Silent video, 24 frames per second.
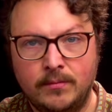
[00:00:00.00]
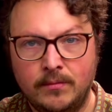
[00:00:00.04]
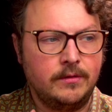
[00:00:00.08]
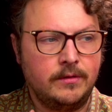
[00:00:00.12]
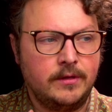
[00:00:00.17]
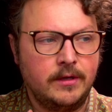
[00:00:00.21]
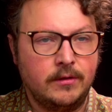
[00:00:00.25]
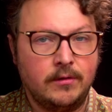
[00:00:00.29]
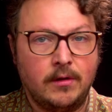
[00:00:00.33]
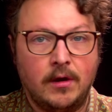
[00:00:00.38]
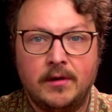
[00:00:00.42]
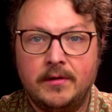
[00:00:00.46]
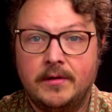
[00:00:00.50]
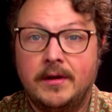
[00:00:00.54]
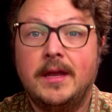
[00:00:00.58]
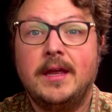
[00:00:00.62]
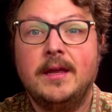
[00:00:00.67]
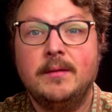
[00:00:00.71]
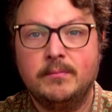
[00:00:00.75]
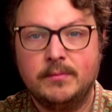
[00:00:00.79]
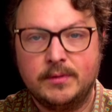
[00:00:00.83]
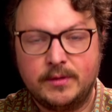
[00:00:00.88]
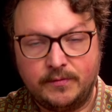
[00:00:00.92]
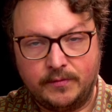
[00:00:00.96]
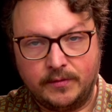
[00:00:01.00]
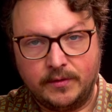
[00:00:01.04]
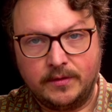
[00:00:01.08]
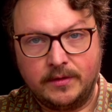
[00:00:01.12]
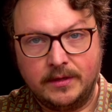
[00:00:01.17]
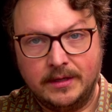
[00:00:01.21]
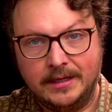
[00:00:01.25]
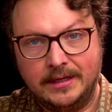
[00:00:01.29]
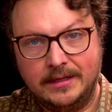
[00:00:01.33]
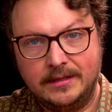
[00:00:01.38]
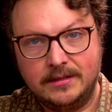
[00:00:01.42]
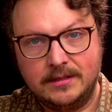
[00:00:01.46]
There are names for
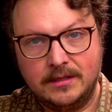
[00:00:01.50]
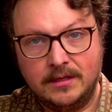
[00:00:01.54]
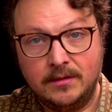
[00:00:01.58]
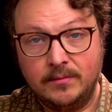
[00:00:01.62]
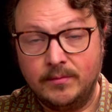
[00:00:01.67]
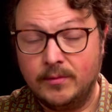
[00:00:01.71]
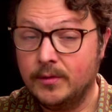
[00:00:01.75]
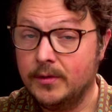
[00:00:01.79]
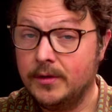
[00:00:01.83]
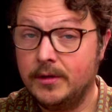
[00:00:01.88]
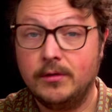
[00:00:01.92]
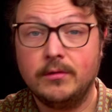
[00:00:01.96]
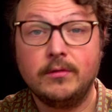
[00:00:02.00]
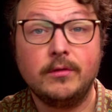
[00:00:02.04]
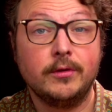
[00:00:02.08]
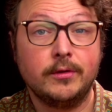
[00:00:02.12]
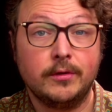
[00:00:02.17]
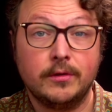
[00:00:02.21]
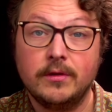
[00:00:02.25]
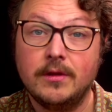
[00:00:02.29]
things, and the more you learn